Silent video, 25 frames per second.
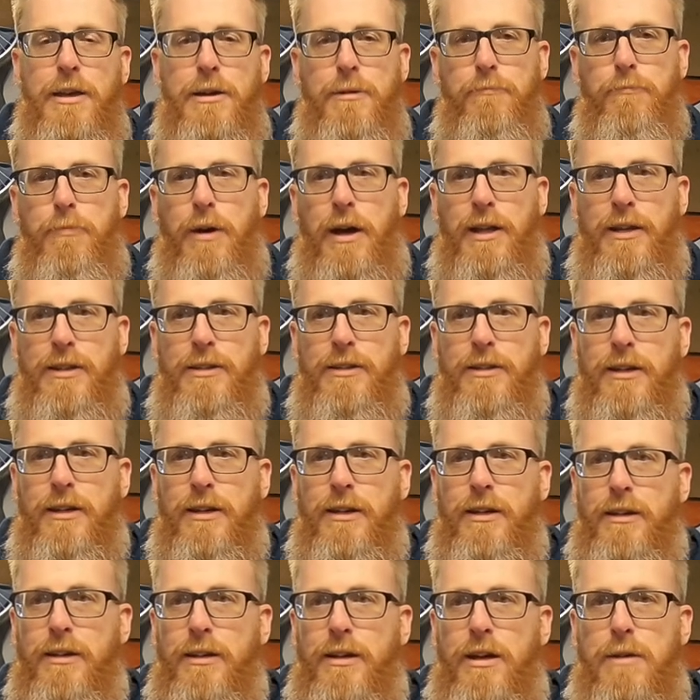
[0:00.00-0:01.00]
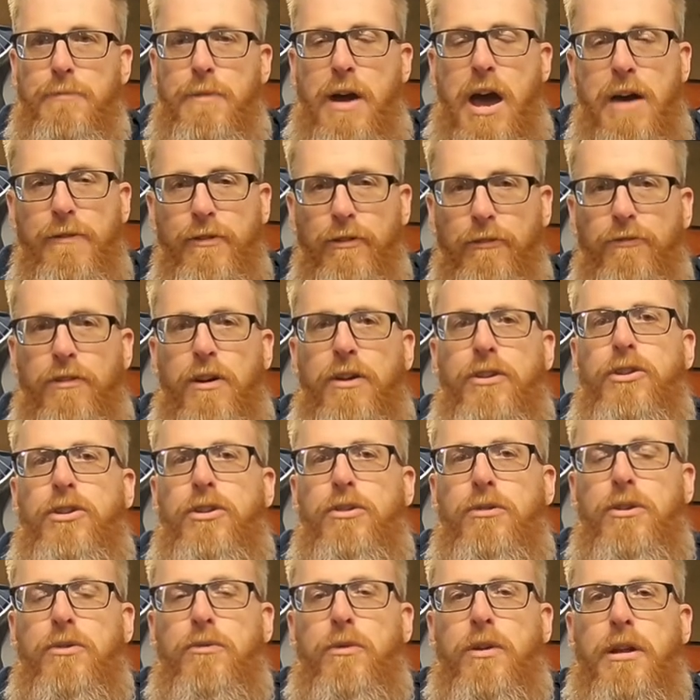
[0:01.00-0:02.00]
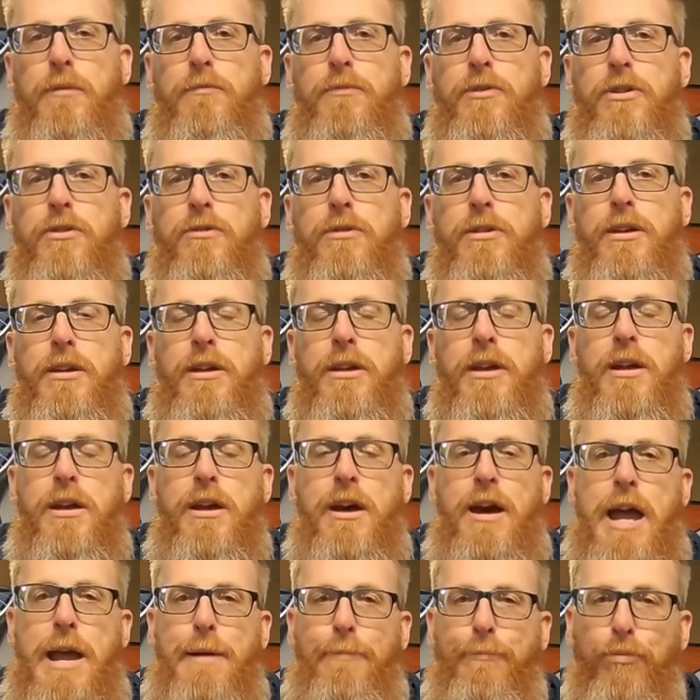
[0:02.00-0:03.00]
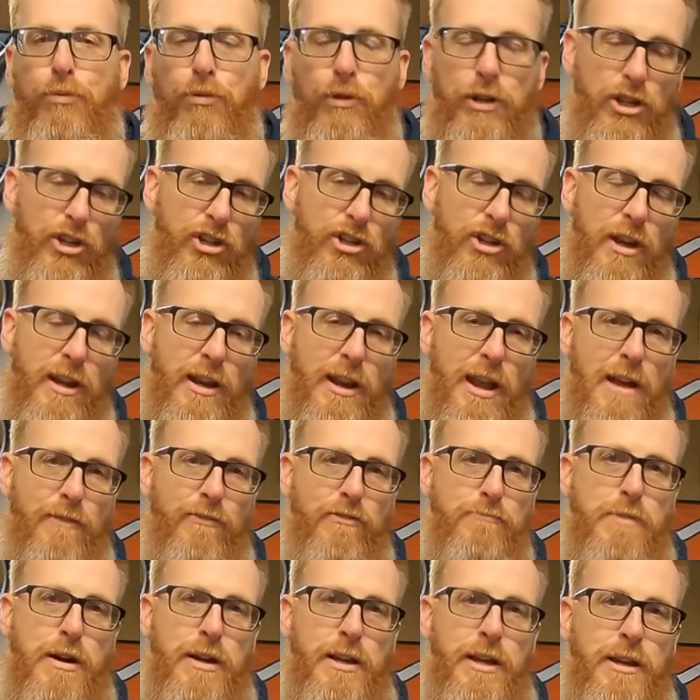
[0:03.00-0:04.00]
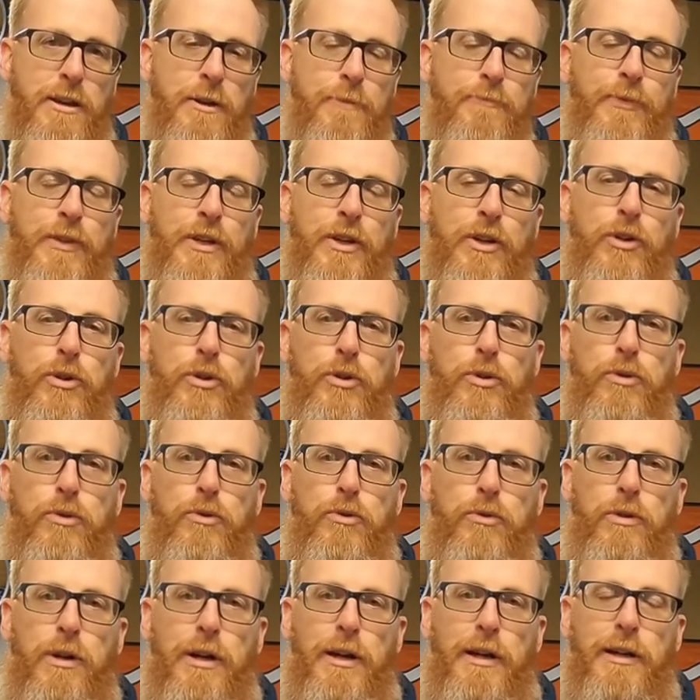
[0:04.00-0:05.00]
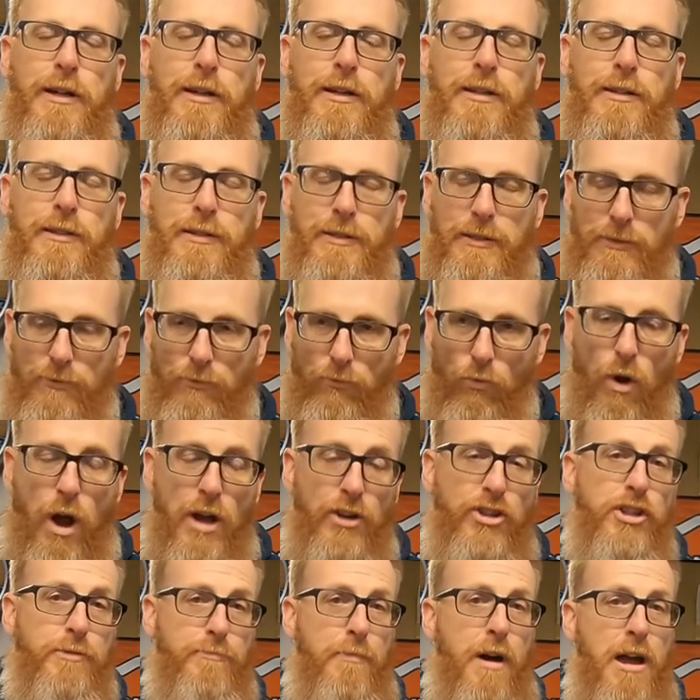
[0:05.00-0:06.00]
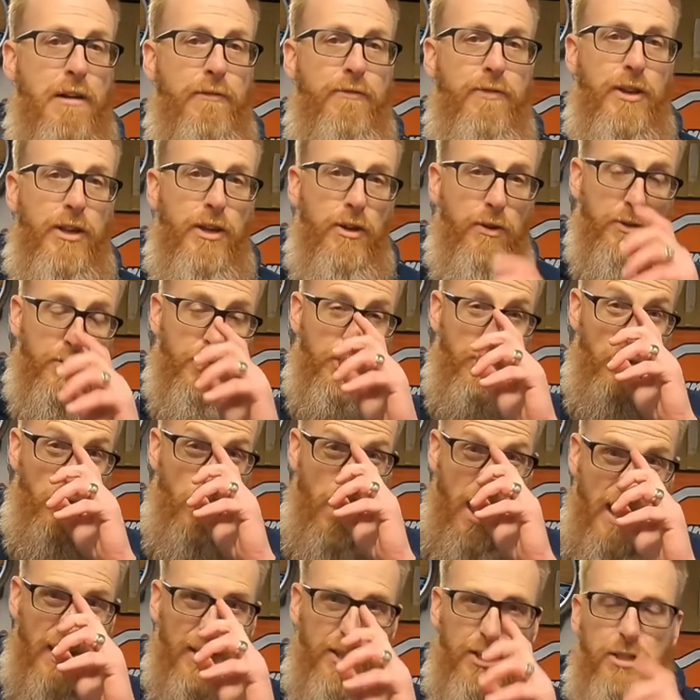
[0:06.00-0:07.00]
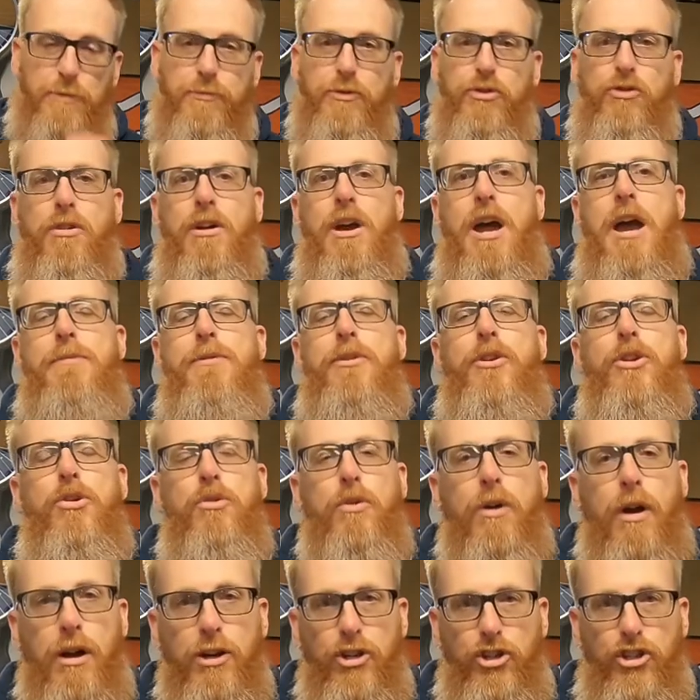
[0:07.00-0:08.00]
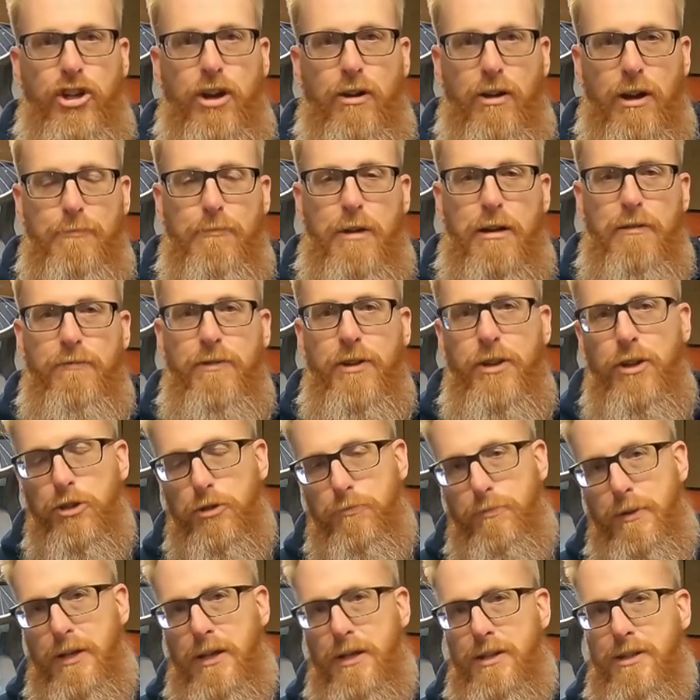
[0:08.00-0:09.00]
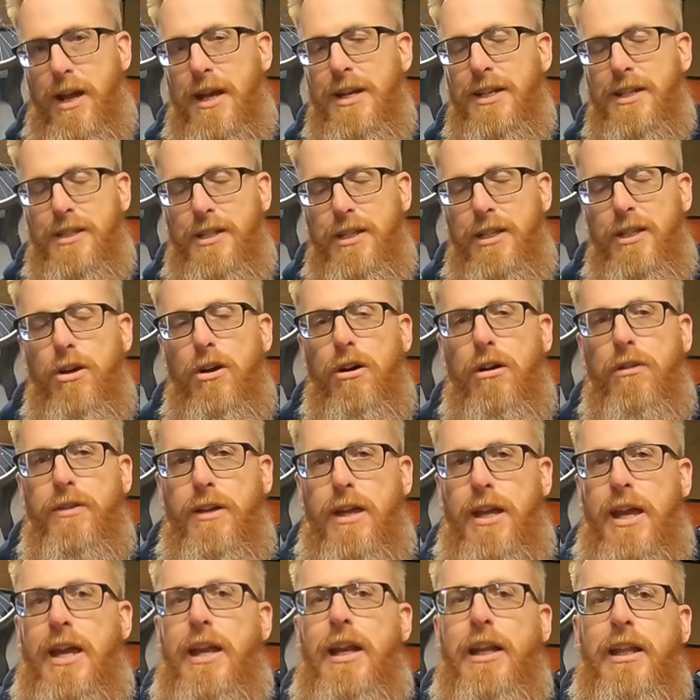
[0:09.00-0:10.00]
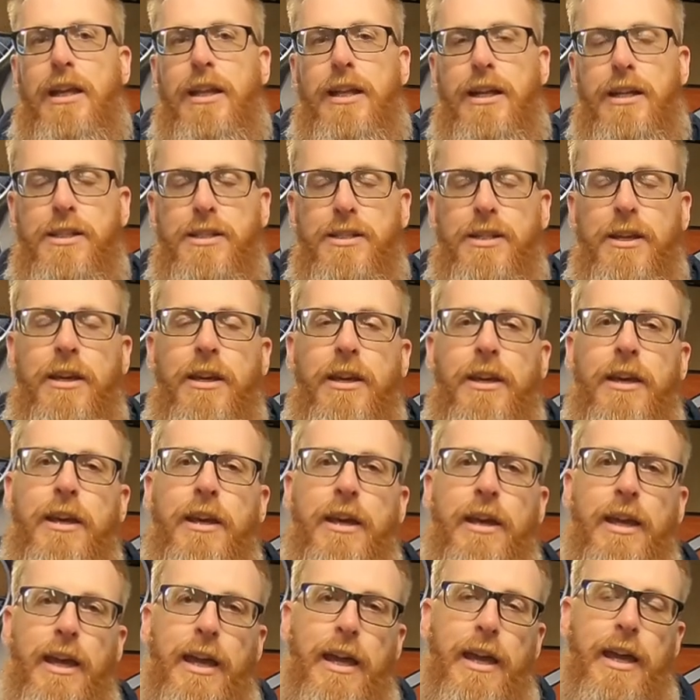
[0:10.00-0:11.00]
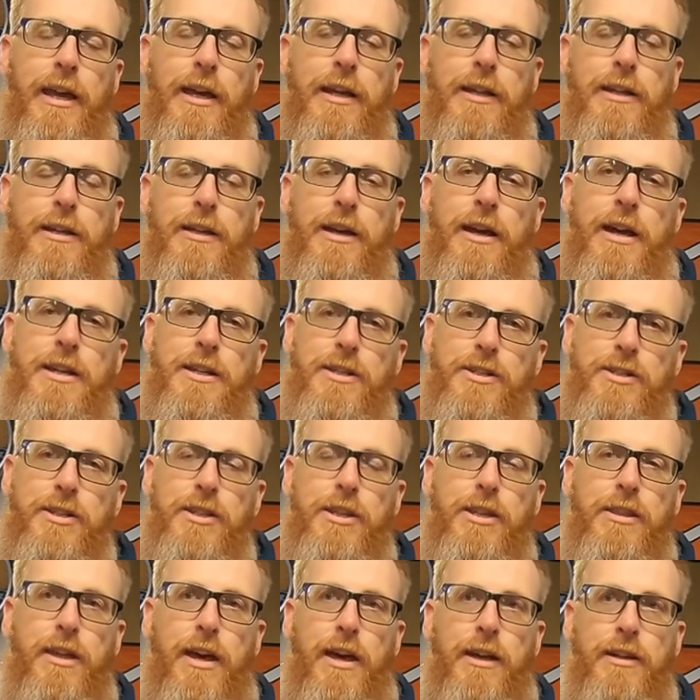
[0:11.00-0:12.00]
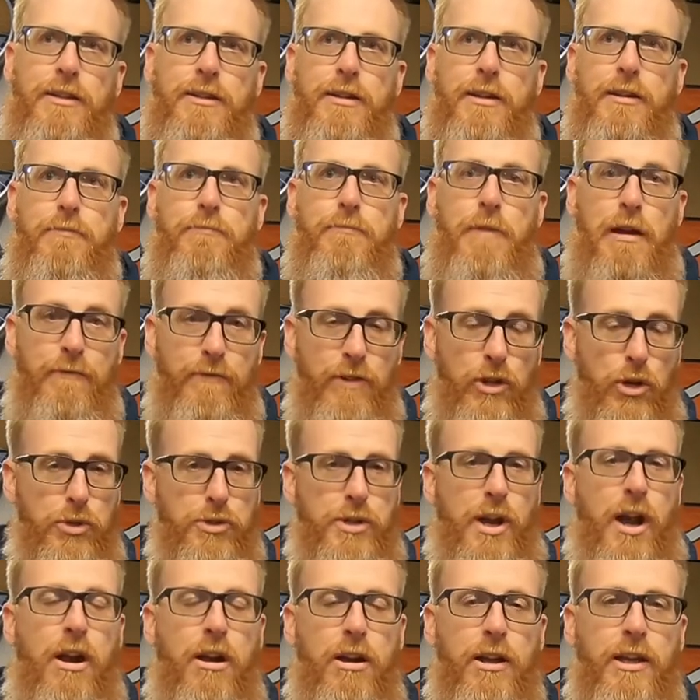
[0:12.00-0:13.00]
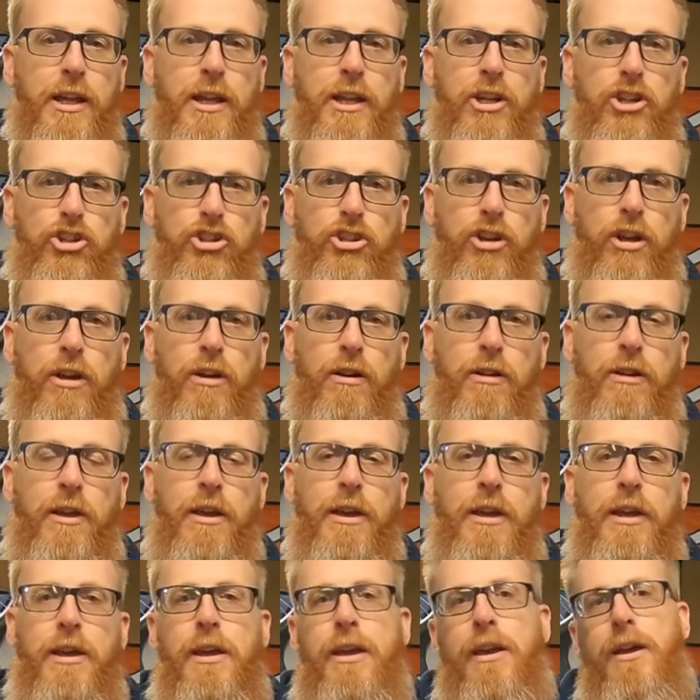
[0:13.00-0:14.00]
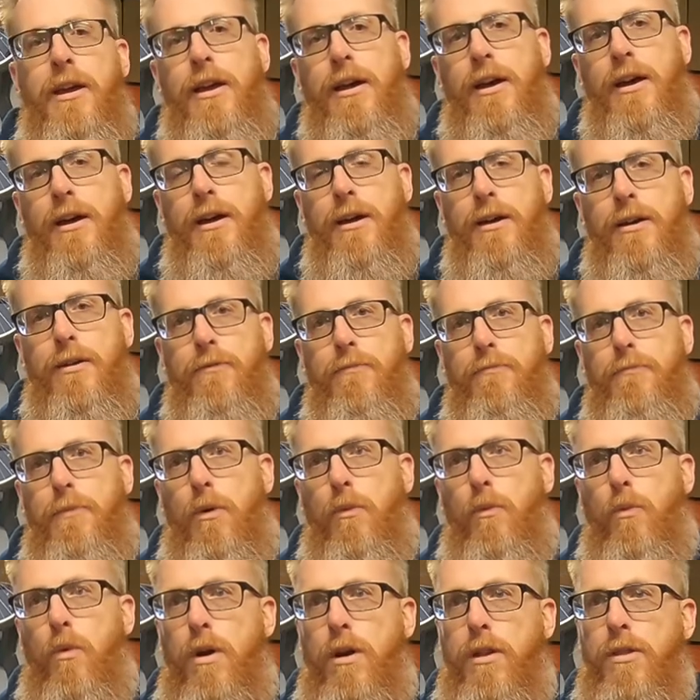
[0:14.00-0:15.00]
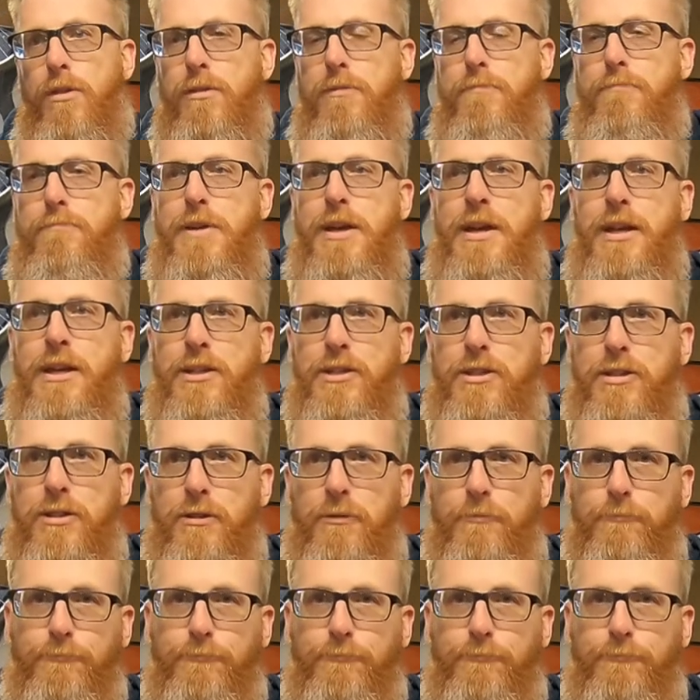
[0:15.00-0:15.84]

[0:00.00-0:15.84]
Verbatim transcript: But uh, I'm having fun doing what I'm doing. I appreciate everybody who uh, watches my videos and who has subscribed and who are sharing my videos because I see all the analytics and I see that uh, my videos are getting shared. Uh, but one of the biggest